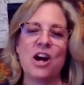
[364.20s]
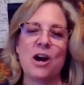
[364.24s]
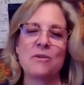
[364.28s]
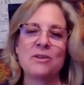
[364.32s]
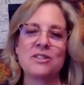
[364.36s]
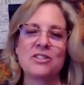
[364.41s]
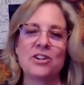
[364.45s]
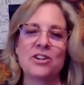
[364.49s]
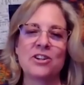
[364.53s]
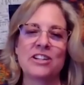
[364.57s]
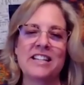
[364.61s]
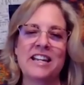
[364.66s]

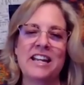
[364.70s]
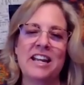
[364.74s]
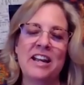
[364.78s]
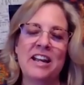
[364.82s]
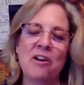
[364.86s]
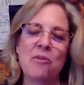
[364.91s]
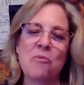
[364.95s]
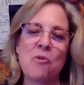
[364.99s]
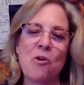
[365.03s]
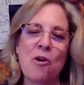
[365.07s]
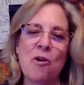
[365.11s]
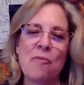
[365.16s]
always good to hear
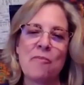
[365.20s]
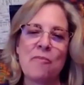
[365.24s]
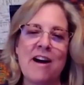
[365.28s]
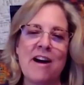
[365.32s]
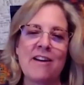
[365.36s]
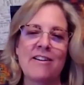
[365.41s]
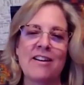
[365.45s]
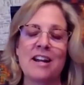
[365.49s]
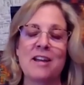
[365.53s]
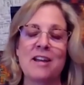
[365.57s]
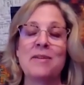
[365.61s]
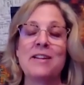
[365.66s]
more
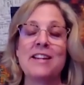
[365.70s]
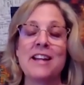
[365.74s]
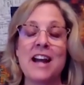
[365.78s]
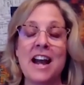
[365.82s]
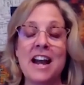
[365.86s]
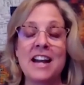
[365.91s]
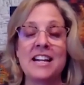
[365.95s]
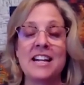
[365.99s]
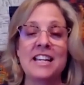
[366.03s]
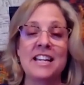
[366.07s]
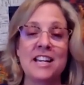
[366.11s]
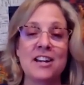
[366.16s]
about it. I mean,
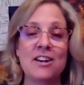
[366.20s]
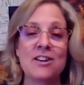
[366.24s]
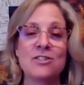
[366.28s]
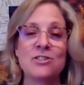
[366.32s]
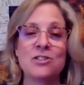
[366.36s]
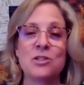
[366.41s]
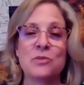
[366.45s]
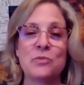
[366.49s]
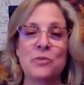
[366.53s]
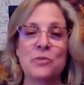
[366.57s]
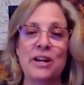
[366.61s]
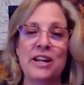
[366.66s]
90 years
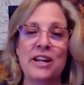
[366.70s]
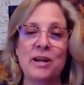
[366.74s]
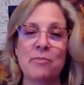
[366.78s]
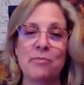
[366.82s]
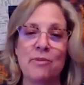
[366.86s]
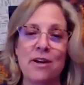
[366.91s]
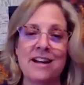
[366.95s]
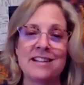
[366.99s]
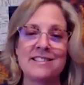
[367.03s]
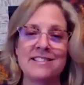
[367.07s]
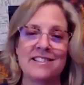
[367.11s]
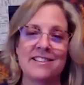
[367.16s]
is pretty
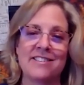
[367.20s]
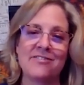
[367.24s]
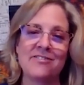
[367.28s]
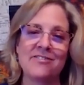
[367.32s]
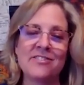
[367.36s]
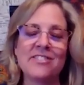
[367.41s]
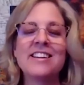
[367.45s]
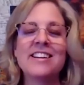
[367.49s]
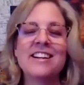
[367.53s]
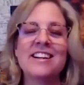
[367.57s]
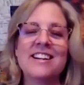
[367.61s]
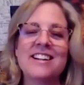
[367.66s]
impressive.
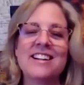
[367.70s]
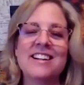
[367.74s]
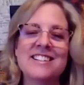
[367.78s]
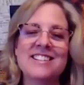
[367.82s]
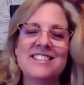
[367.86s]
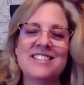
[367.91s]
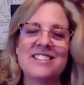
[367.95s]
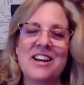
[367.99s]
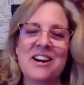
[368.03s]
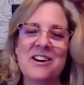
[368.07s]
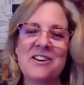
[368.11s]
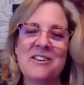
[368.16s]

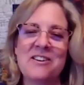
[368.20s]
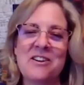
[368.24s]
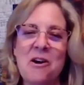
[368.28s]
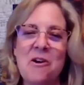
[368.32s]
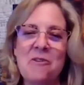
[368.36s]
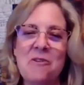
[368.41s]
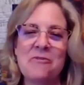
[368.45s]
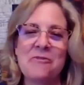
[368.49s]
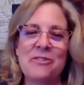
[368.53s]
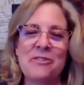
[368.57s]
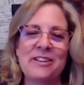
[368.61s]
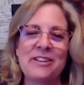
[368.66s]
So, yeah. and
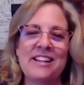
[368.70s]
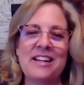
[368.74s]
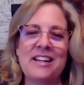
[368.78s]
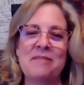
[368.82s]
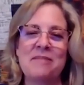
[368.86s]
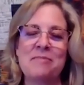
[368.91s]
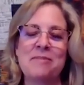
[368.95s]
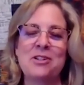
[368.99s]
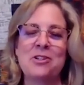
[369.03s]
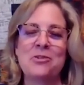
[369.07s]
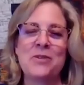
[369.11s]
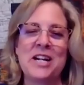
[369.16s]
hopefully
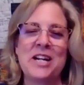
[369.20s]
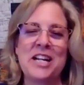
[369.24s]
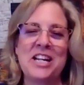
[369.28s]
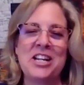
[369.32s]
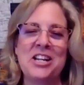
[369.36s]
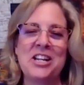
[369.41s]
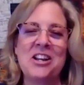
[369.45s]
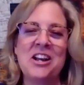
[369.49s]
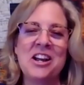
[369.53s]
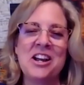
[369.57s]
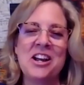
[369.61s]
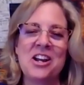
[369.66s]

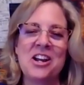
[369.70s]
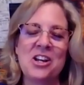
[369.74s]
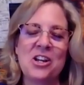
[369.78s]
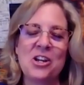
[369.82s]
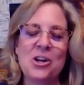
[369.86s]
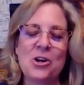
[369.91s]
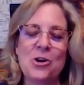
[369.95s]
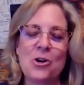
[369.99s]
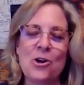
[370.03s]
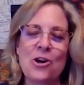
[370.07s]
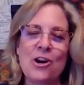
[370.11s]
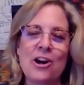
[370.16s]
between
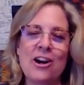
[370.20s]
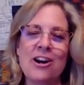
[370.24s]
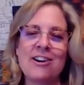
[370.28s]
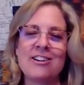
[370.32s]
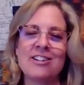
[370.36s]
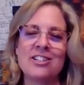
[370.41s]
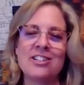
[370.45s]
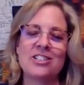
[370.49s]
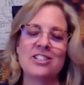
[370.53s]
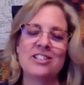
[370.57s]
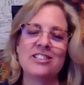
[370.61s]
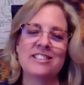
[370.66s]
your
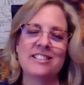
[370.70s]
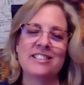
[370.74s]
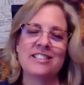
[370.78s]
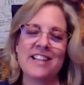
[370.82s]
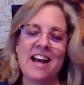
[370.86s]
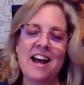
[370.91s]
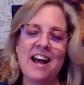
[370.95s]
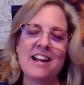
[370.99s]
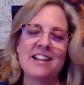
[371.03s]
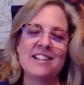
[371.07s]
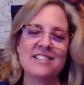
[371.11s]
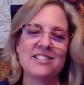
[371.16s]

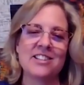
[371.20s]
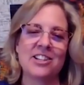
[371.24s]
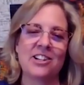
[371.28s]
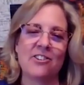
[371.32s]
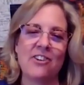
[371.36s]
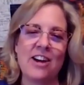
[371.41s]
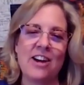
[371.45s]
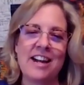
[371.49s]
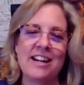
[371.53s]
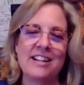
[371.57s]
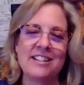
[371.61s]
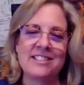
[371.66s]
sons and
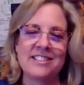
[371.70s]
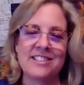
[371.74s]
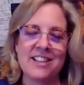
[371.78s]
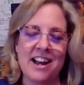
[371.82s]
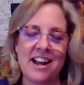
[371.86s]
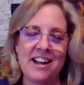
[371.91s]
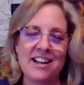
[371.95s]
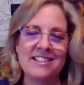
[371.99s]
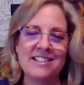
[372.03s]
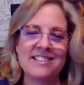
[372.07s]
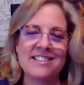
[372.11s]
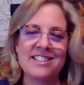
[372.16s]
Greg's
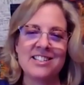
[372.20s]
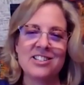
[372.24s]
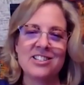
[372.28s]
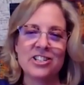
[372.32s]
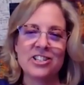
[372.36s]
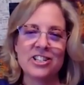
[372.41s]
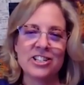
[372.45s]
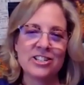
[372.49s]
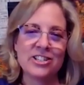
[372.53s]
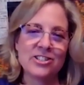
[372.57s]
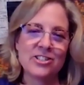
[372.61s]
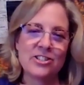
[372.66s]
sons and
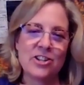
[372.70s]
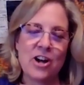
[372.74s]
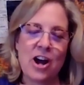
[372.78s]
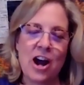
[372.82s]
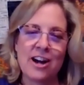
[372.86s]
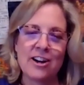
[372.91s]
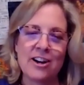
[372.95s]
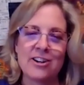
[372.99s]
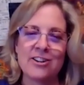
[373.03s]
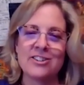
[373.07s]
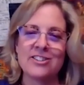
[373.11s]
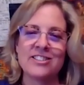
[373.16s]
Jill's
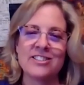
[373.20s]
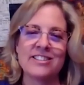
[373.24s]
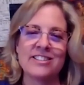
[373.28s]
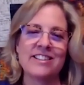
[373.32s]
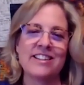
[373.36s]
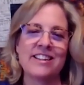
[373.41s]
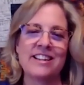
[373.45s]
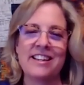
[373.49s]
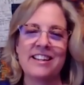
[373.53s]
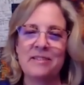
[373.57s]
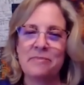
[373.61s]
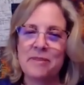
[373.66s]
daughters,
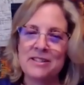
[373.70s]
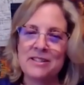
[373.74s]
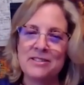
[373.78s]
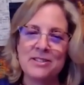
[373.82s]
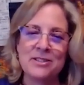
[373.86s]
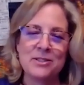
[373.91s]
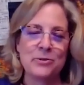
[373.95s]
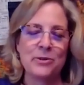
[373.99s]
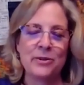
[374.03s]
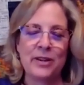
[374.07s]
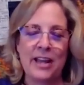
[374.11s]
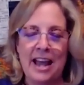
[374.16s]
the
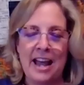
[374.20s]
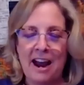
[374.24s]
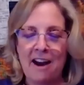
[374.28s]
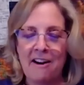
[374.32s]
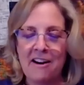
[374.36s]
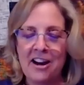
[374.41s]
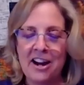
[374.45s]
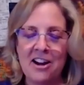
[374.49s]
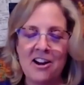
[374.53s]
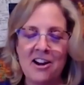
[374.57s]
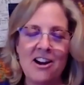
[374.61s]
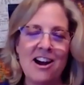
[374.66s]
business will
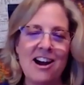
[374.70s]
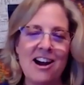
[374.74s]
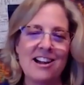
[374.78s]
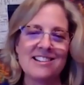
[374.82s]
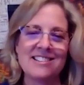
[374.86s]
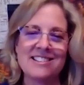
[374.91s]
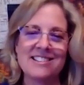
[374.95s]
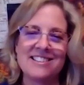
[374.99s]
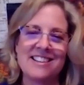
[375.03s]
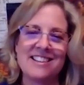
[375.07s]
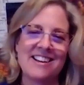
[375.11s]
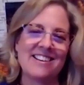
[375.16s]
carry
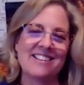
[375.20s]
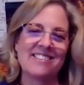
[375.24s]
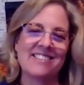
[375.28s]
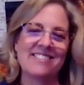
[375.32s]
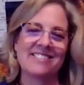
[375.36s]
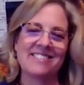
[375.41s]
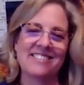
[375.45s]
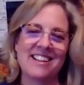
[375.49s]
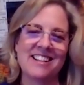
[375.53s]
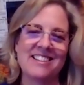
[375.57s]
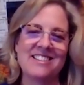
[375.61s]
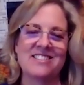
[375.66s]
on. So
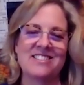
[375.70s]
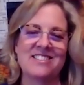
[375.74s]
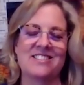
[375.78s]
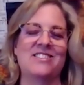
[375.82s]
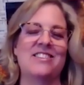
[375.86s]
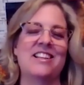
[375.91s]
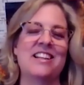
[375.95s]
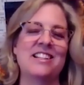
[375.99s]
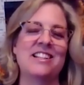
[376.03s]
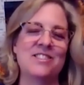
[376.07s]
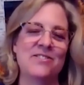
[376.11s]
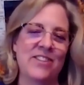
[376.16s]
that,
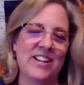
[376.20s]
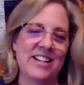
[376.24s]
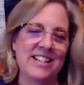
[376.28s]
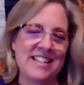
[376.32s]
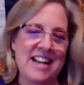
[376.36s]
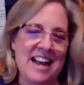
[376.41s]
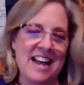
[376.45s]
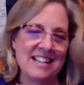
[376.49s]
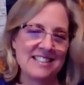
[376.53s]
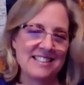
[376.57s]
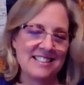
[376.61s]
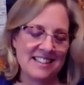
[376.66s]
that's
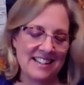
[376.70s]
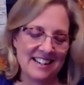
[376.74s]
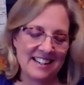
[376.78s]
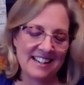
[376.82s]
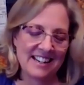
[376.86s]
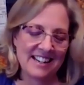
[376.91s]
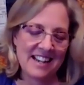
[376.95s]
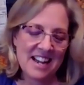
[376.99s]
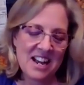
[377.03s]
fantastic.